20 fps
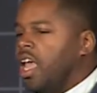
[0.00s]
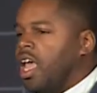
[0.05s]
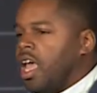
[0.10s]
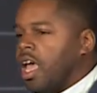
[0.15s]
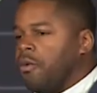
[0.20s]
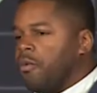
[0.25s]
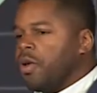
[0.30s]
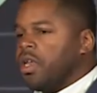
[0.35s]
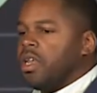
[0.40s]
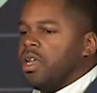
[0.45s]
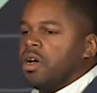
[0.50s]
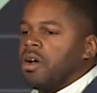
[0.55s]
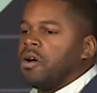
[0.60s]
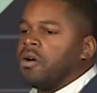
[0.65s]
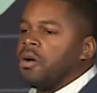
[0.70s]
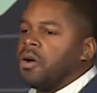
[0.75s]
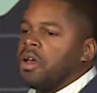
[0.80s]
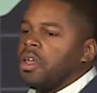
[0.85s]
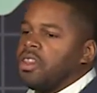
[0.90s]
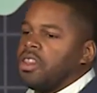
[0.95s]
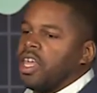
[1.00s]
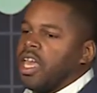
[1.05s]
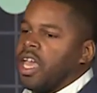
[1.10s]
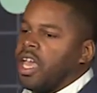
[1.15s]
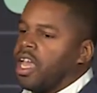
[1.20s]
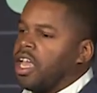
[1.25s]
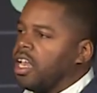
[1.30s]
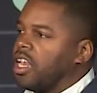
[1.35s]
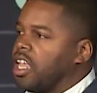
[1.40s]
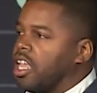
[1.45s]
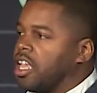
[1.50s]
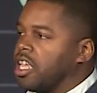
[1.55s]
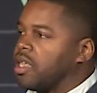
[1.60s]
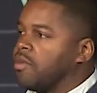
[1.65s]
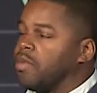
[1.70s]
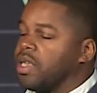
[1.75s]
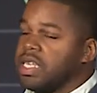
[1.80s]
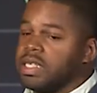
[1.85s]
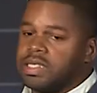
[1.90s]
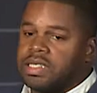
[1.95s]
and we know that it can
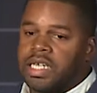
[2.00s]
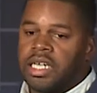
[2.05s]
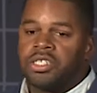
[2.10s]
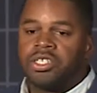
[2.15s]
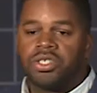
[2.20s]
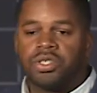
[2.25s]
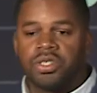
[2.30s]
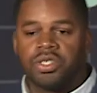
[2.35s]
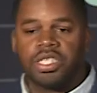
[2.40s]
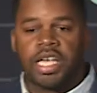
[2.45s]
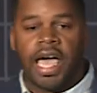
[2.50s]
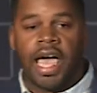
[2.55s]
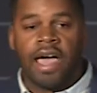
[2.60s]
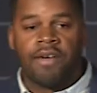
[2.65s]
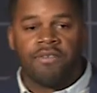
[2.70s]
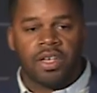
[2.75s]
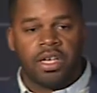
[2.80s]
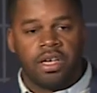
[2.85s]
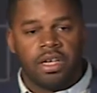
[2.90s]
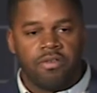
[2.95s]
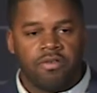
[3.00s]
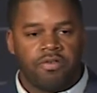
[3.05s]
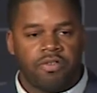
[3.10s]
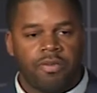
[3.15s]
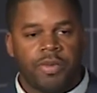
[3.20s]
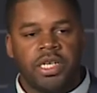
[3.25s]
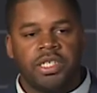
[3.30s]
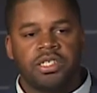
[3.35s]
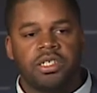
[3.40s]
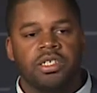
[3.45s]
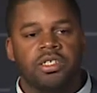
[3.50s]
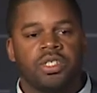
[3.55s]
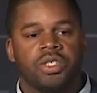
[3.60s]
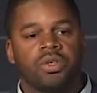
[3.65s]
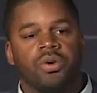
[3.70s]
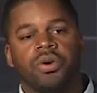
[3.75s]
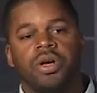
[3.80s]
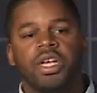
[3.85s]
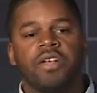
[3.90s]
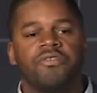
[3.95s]
be essential to having information and
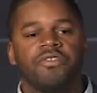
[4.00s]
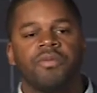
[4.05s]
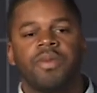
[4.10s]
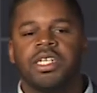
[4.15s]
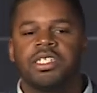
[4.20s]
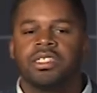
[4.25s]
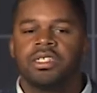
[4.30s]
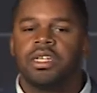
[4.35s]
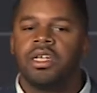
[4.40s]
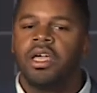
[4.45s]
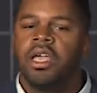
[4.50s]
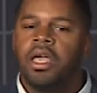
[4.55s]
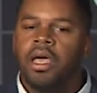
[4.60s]
storing information,